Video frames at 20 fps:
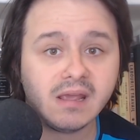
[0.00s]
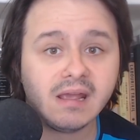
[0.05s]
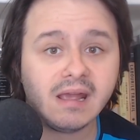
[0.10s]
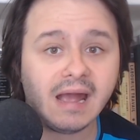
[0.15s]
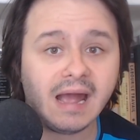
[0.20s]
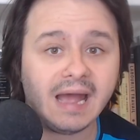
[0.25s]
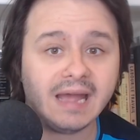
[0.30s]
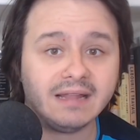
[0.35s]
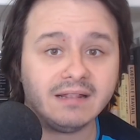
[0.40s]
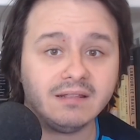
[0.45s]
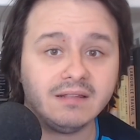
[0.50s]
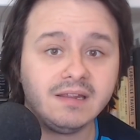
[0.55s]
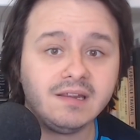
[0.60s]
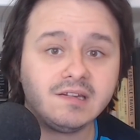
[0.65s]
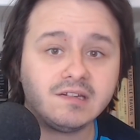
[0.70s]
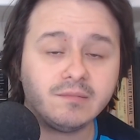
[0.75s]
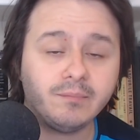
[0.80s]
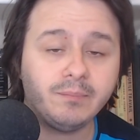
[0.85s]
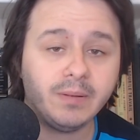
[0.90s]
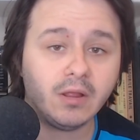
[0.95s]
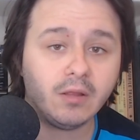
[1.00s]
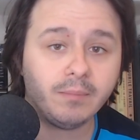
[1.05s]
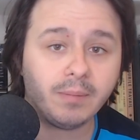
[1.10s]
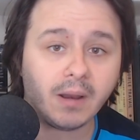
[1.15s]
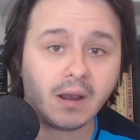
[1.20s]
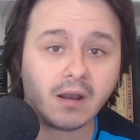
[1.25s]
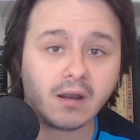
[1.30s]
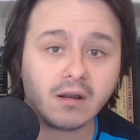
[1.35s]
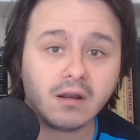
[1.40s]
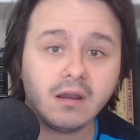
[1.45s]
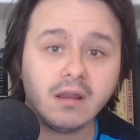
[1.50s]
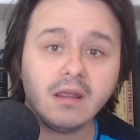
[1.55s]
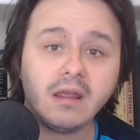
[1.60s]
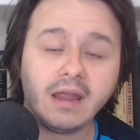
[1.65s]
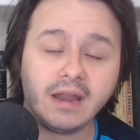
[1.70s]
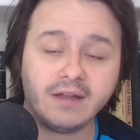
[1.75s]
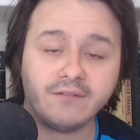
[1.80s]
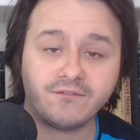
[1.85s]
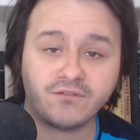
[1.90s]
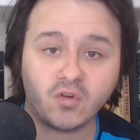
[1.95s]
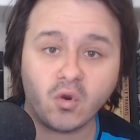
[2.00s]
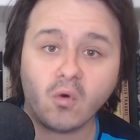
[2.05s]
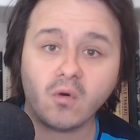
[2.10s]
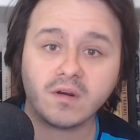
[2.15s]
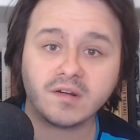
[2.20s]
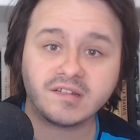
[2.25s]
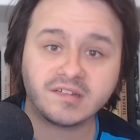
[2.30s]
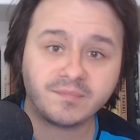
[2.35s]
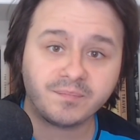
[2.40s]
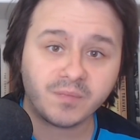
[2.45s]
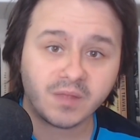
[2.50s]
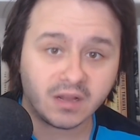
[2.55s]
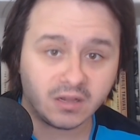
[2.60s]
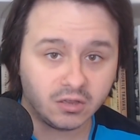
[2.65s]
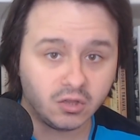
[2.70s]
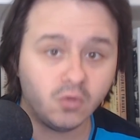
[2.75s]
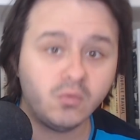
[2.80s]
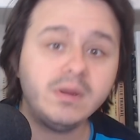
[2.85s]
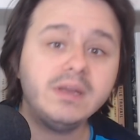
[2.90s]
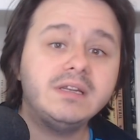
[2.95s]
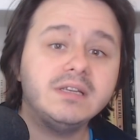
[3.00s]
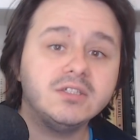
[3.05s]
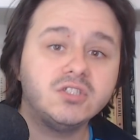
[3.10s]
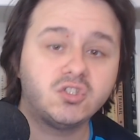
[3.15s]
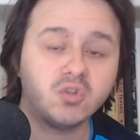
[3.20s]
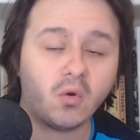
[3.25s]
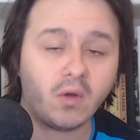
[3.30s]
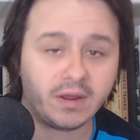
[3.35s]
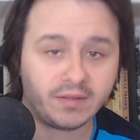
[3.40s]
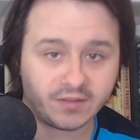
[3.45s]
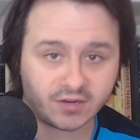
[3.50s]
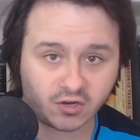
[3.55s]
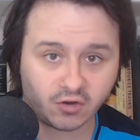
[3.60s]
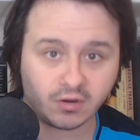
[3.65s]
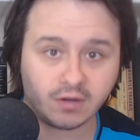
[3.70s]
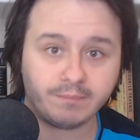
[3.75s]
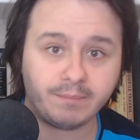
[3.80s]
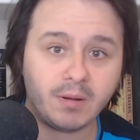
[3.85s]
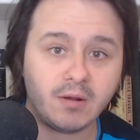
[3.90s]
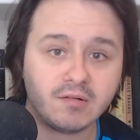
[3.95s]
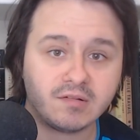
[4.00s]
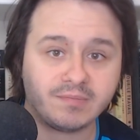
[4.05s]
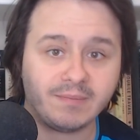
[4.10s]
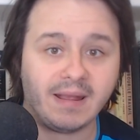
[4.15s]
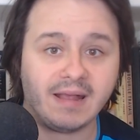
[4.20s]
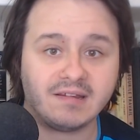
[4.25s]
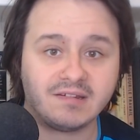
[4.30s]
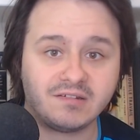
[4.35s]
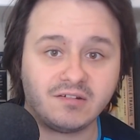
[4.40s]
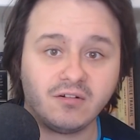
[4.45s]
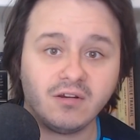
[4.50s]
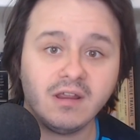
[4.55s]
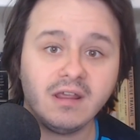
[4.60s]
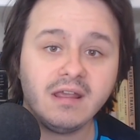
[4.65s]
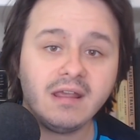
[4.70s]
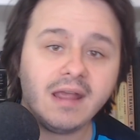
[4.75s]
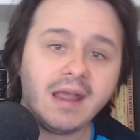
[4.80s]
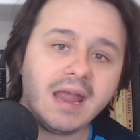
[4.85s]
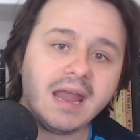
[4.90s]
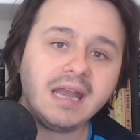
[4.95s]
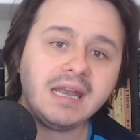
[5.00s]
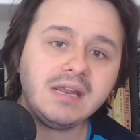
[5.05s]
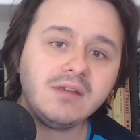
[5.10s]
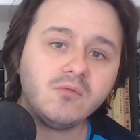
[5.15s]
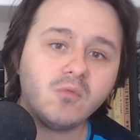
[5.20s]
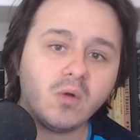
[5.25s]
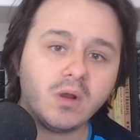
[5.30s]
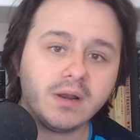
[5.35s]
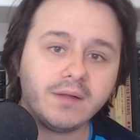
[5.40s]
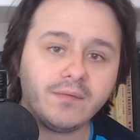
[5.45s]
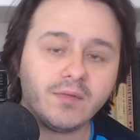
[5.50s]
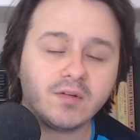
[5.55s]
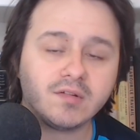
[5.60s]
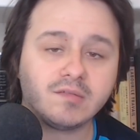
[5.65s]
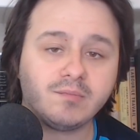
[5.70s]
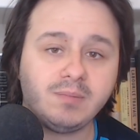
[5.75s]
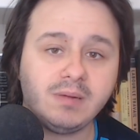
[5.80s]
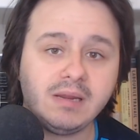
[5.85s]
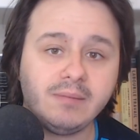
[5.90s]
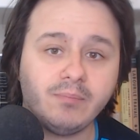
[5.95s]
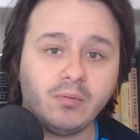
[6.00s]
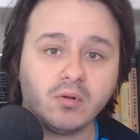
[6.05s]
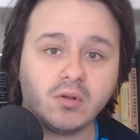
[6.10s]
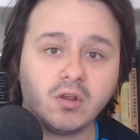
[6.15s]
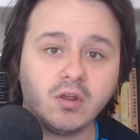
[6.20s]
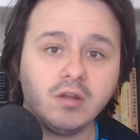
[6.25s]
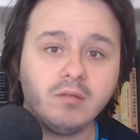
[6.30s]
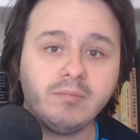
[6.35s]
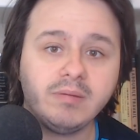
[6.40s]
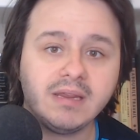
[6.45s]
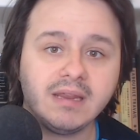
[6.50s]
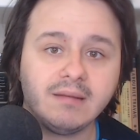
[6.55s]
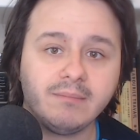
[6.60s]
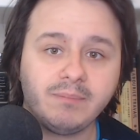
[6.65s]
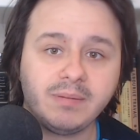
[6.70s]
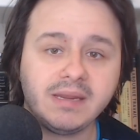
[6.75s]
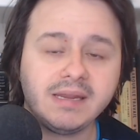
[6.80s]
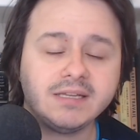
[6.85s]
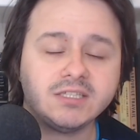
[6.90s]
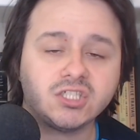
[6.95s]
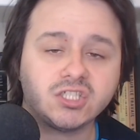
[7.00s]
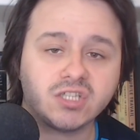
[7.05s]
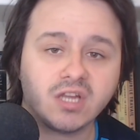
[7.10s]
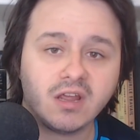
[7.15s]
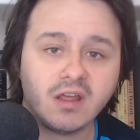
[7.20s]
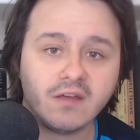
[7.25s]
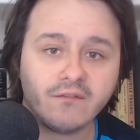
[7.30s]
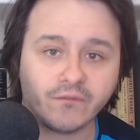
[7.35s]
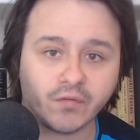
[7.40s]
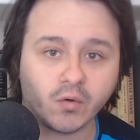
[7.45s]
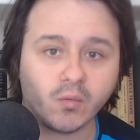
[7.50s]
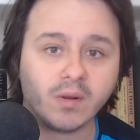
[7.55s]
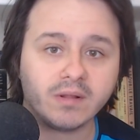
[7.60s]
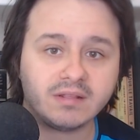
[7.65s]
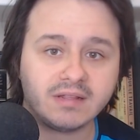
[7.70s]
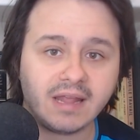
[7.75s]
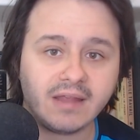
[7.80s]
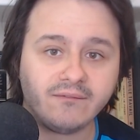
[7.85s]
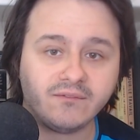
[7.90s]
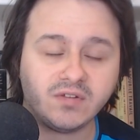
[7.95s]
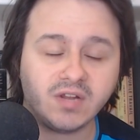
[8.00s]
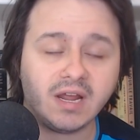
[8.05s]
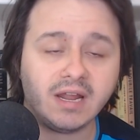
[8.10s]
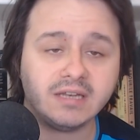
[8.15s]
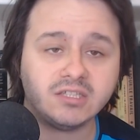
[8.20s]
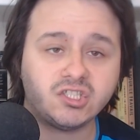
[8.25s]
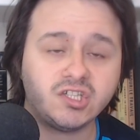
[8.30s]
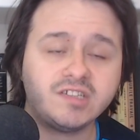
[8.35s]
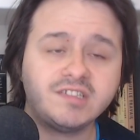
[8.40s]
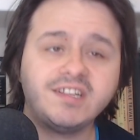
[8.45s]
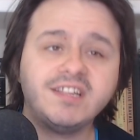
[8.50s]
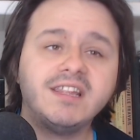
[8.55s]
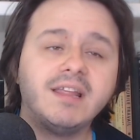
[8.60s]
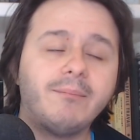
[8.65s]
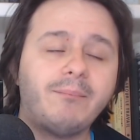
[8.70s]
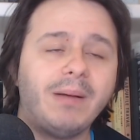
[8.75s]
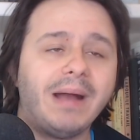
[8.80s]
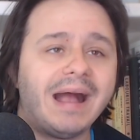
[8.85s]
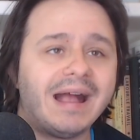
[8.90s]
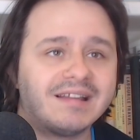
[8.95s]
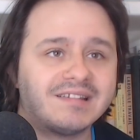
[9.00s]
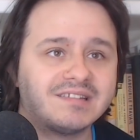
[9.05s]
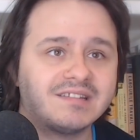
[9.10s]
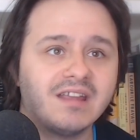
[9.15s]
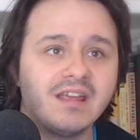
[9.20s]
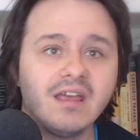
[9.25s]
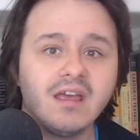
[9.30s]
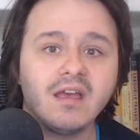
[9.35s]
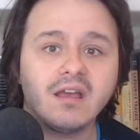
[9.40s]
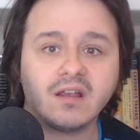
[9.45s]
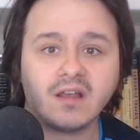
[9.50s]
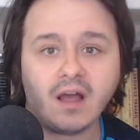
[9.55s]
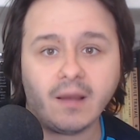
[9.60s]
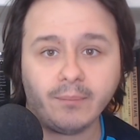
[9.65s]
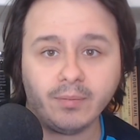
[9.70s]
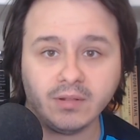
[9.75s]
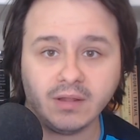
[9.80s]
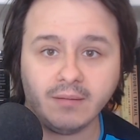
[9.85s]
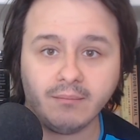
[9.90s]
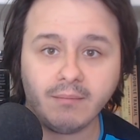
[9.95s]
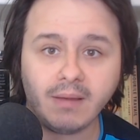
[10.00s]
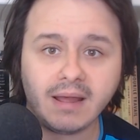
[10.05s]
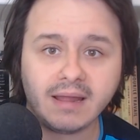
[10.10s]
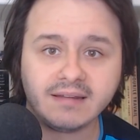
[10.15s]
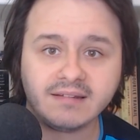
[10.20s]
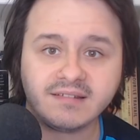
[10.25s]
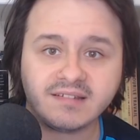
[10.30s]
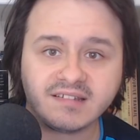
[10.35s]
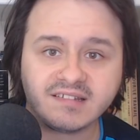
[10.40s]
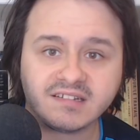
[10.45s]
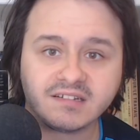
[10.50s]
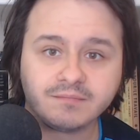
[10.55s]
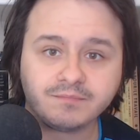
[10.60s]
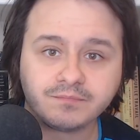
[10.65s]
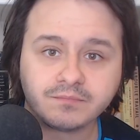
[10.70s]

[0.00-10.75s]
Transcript: at least Bill Barr, and of course, Louis DeJoy, the current postmaster. Any one of those people could be impeached for what they've done just in the past couple of months.